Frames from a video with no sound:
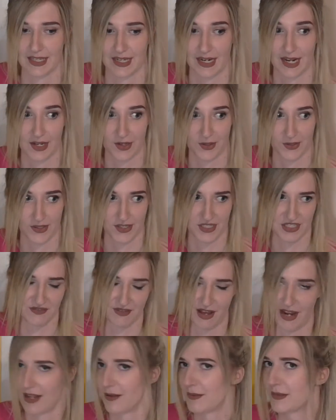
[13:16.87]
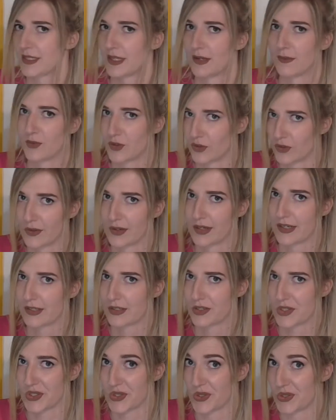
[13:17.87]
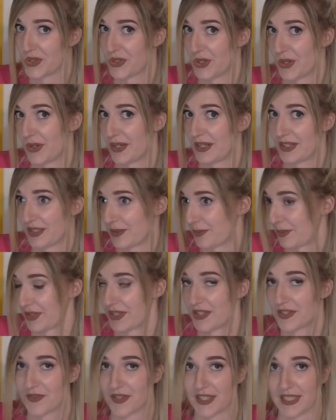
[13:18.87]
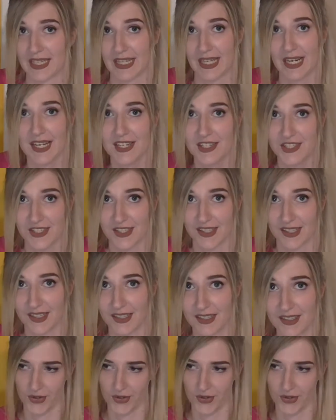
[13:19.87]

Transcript: then I could develop some drawings to turn into prints for the collection.